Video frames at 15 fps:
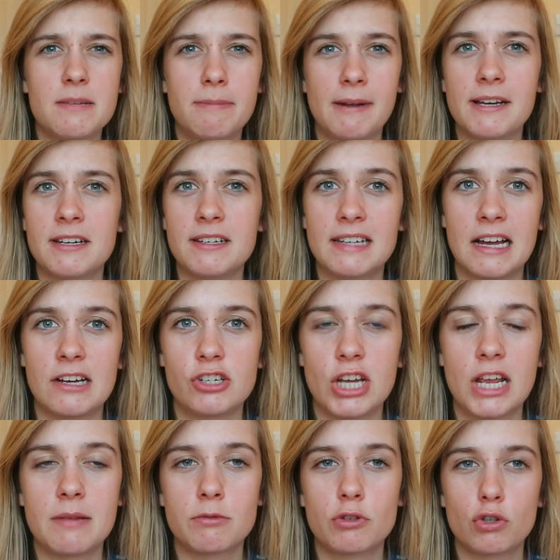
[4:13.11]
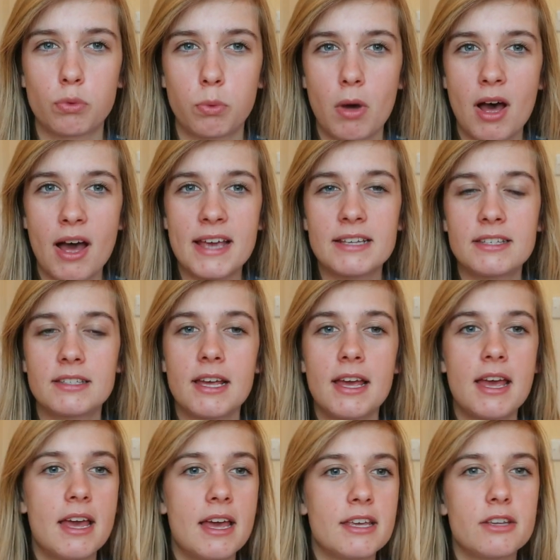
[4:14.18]
he played in Dan James twice.
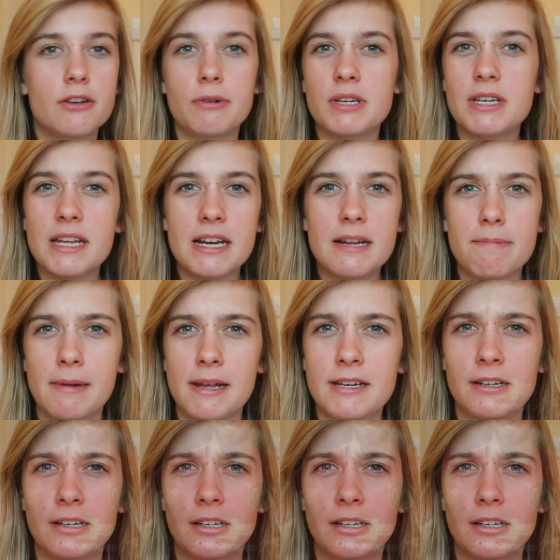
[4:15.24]
You know, he nearly played in